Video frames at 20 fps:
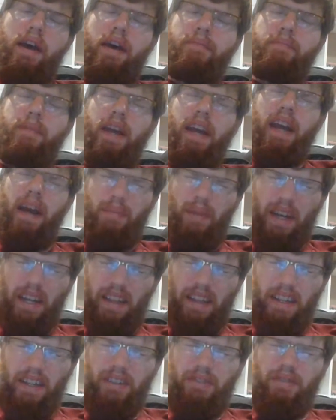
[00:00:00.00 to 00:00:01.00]
I'm
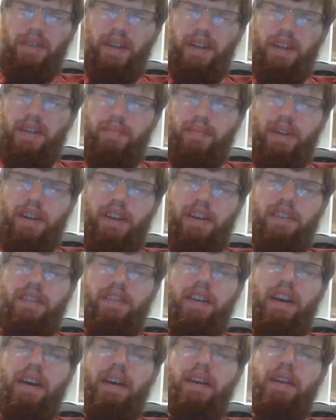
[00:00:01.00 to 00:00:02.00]
mainly doing this
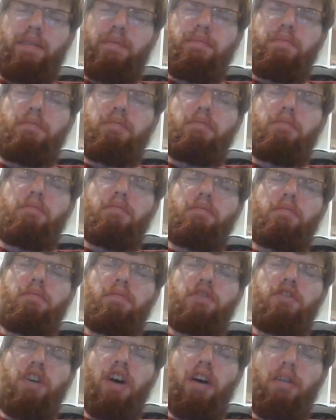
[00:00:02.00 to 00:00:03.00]
because I
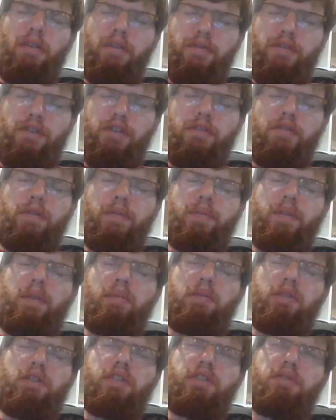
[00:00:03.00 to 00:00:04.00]
saw a review from
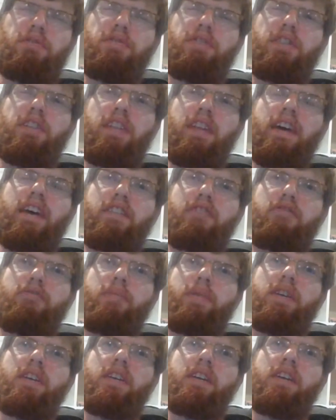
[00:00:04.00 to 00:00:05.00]
Double Toasted last
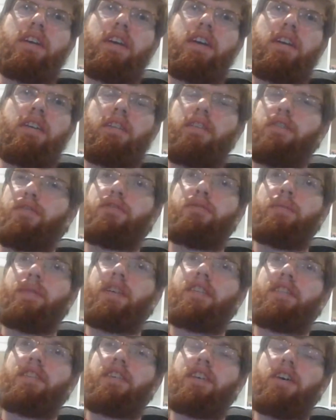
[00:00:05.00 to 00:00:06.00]
week or a few
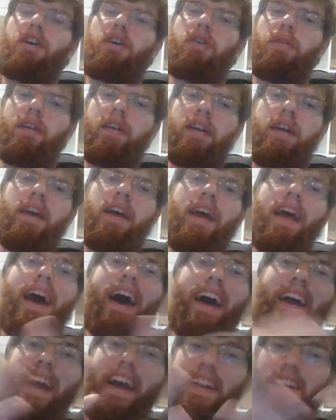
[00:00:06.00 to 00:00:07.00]
weeks ago, and
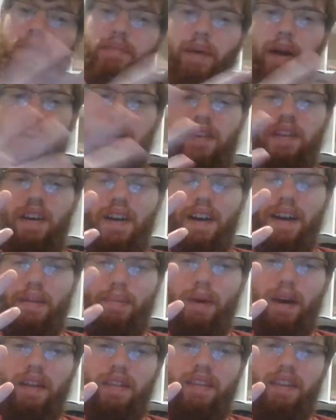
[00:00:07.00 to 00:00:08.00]
I got inspired to talk
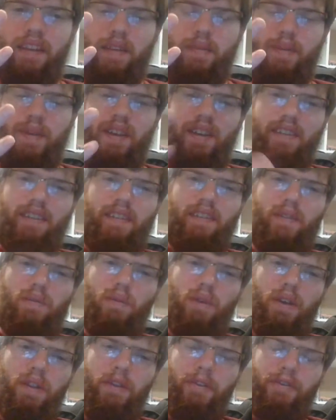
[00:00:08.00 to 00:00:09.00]
about this because this is
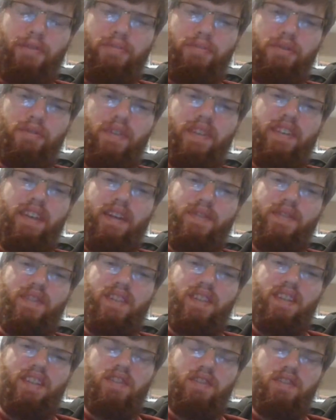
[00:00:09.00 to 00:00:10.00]
one of those movies that I've
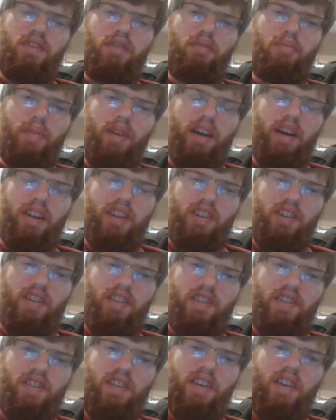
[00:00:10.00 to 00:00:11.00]
seen so
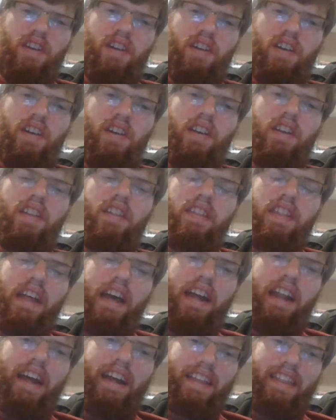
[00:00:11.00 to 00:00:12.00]
much
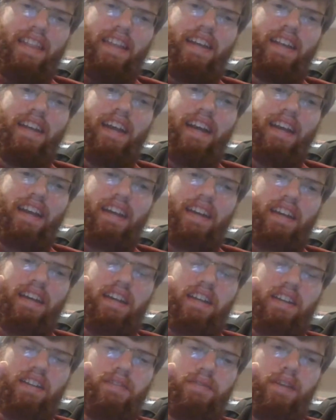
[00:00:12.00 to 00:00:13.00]
that I think I
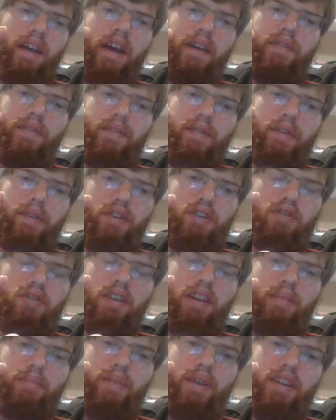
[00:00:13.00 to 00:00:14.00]
can have a very
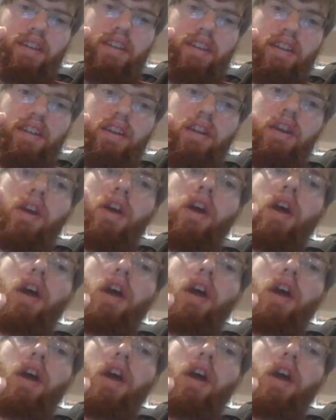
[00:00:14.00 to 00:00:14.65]
strong opinion.